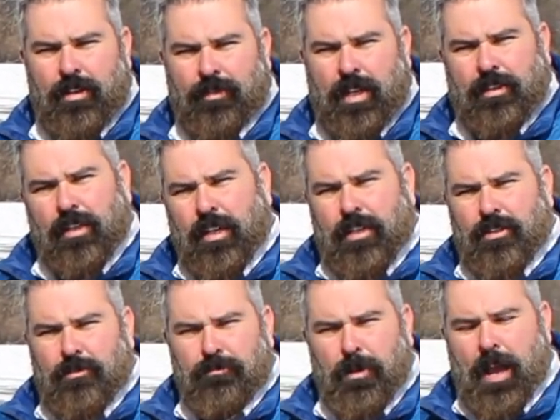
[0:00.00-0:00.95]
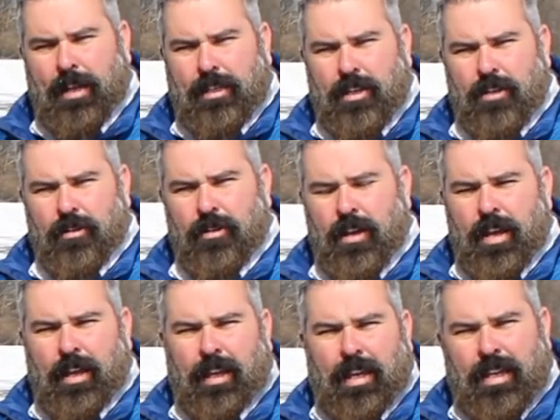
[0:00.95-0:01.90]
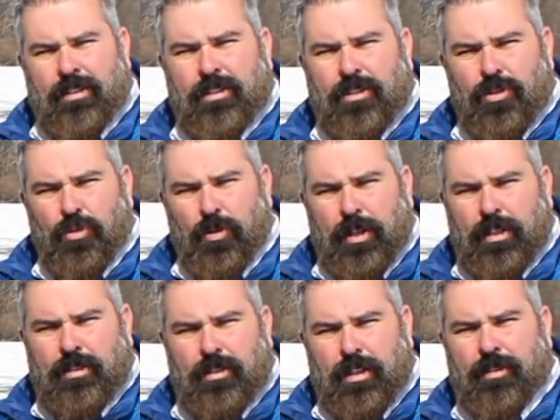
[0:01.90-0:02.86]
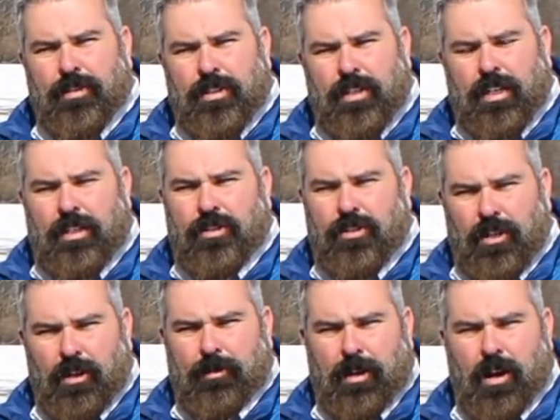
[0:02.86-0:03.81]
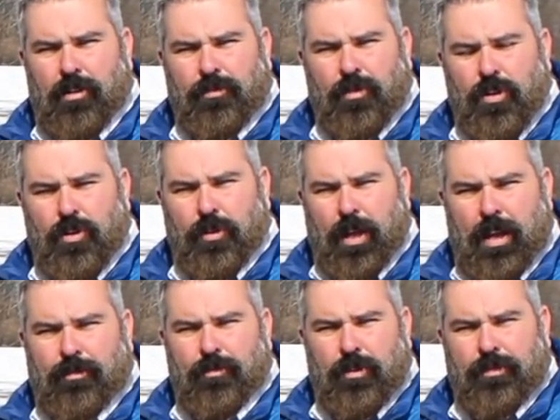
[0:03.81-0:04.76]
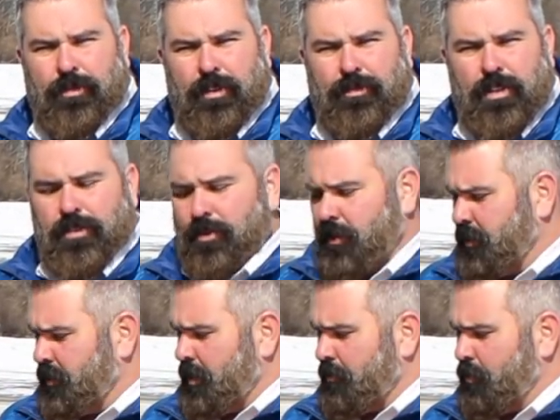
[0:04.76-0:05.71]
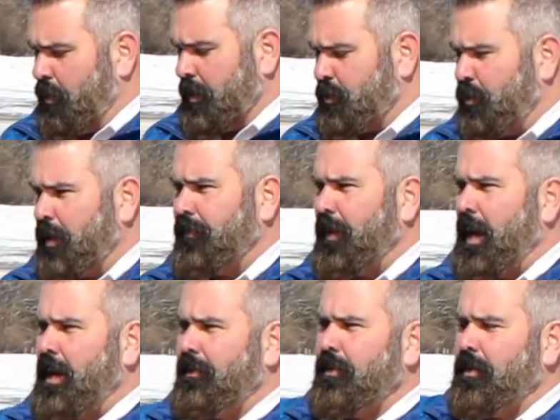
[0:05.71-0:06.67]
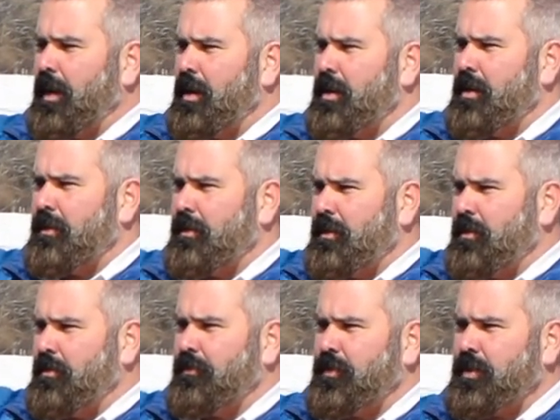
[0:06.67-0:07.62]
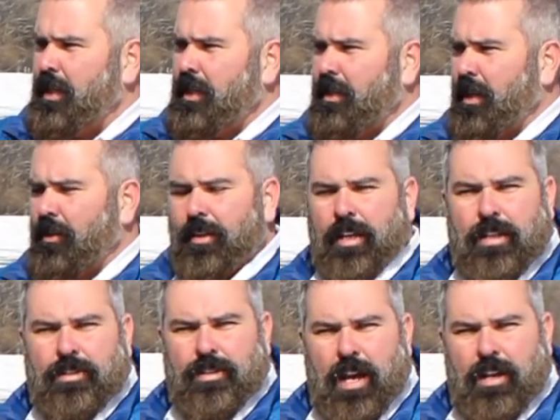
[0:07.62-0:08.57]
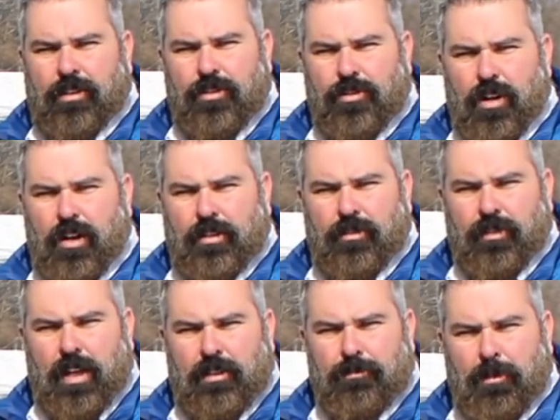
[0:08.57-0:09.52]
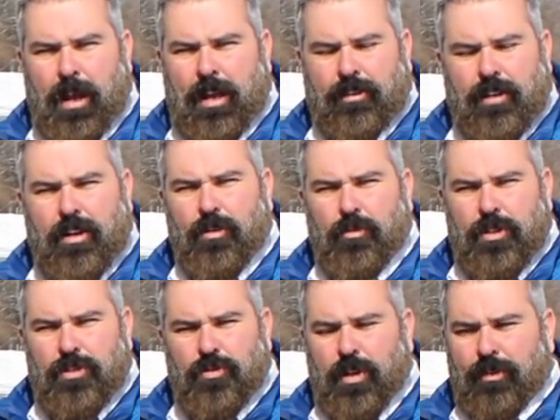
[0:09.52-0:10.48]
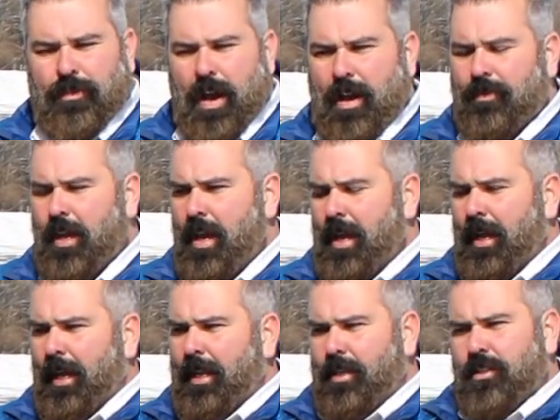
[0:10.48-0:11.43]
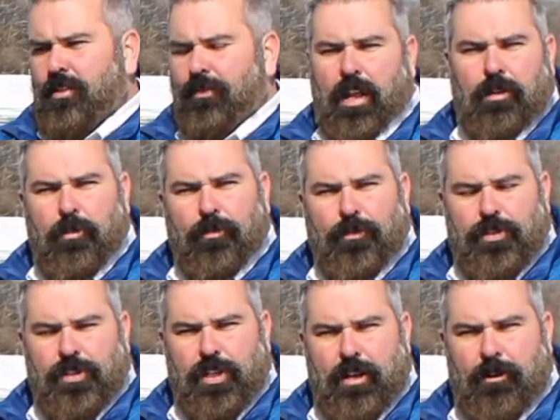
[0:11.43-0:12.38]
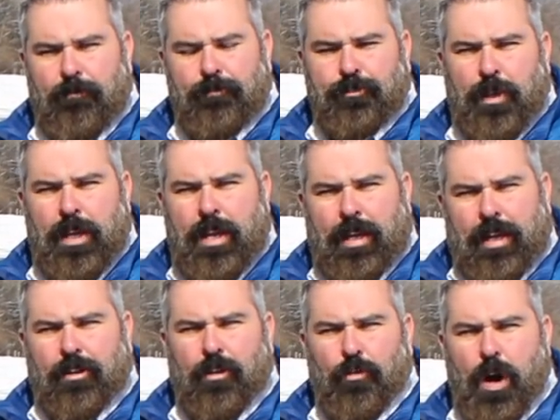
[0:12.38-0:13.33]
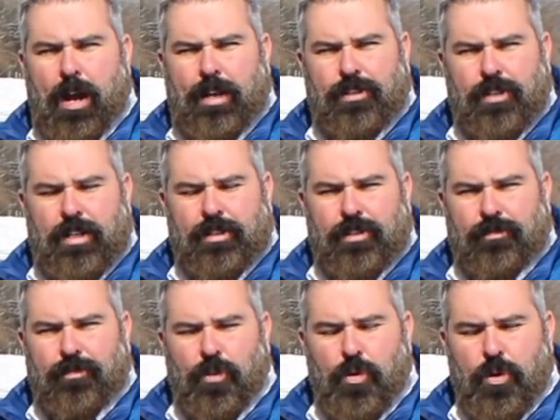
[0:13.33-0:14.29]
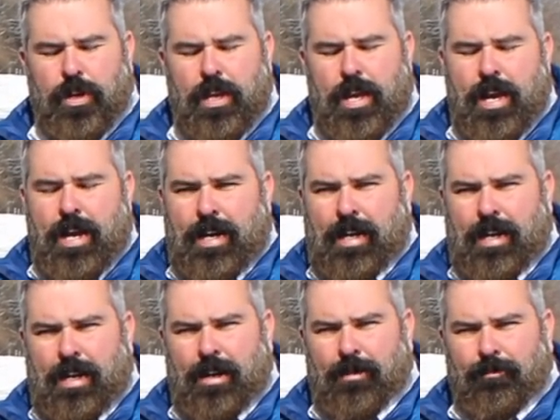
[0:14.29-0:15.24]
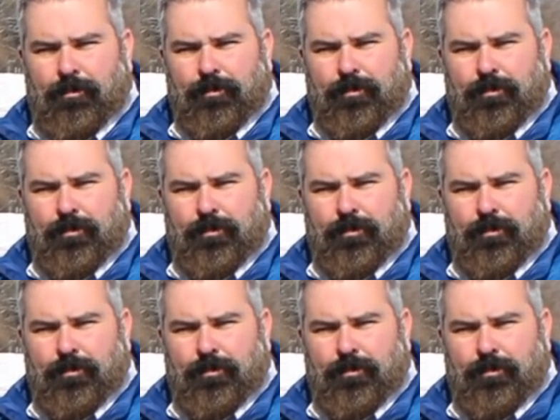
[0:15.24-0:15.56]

Got the engine plaque here in the 2017 Shelby Off-Road F-150. So this is number 125. Uh, you've seen on the inside of the truck, you've got the plaque there at 125. It is available for sale here at Wyatt Johnson Ford. Um,